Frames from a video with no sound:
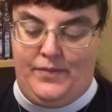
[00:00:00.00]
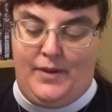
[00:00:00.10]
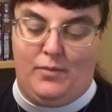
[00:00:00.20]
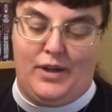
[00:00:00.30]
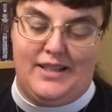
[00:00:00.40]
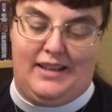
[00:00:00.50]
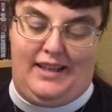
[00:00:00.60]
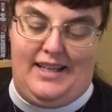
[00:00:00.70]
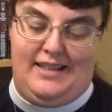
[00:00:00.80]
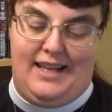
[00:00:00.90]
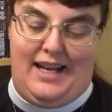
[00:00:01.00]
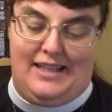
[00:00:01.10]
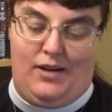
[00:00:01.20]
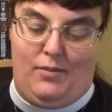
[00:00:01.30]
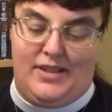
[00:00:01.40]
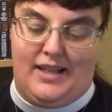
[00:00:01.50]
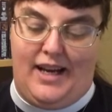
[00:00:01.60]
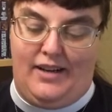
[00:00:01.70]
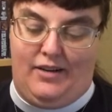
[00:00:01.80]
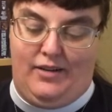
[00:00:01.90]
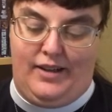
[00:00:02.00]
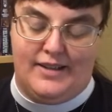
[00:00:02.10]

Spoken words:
Presently he sat down beside her and